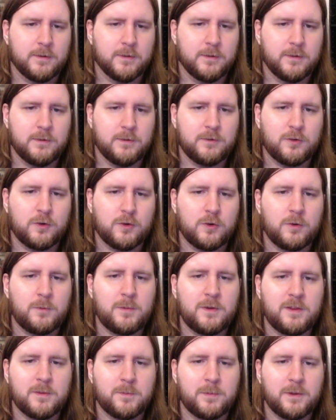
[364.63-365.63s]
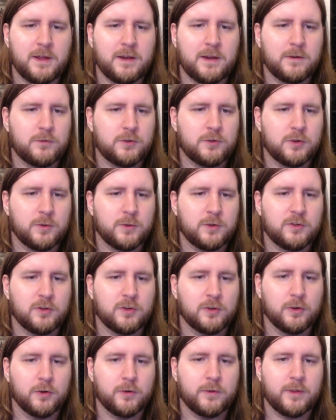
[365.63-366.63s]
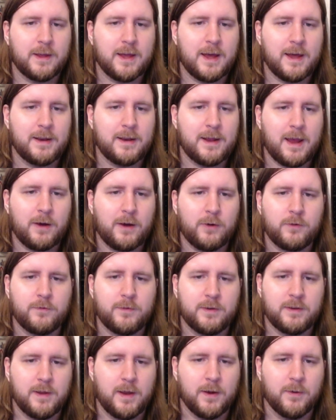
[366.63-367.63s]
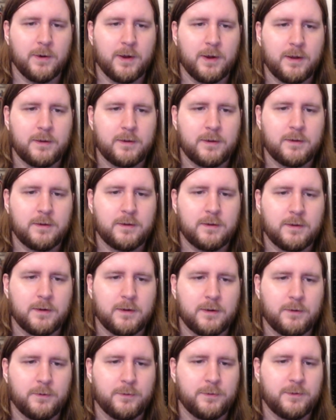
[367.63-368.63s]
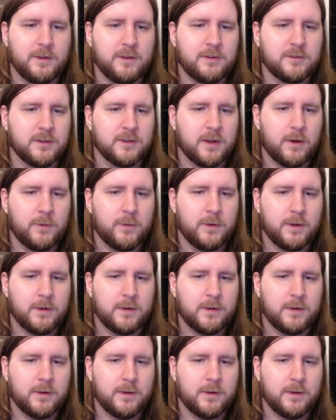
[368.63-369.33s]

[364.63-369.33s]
This could be the plan of Shuras to lure the god out of Atera. I don't think so.